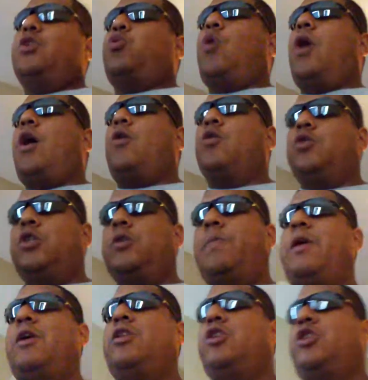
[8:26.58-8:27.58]
Swan was just
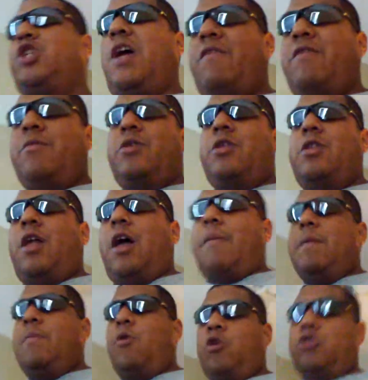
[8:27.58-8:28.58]
beating the shit out of him, and then
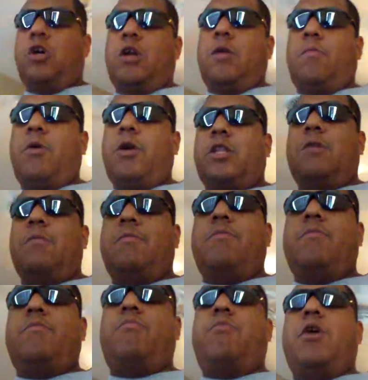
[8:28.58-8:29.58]
like people are trying to break them,
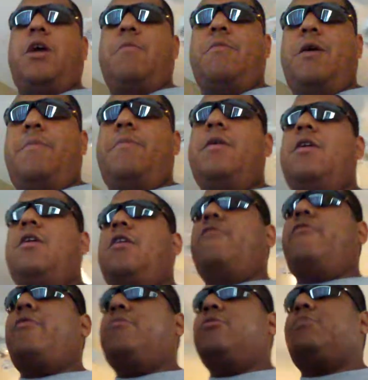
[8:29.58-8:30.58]
break him up
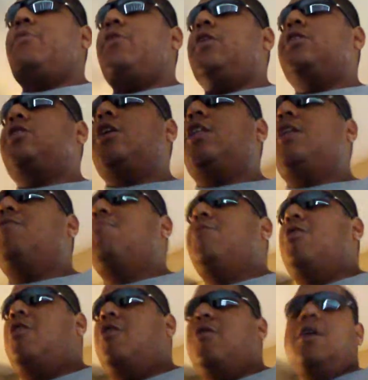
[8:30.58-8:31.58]
from Spud, saying leave him
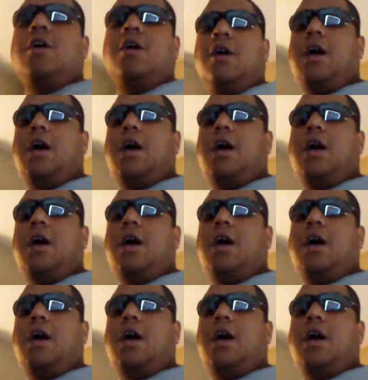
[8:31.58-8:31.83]
alone.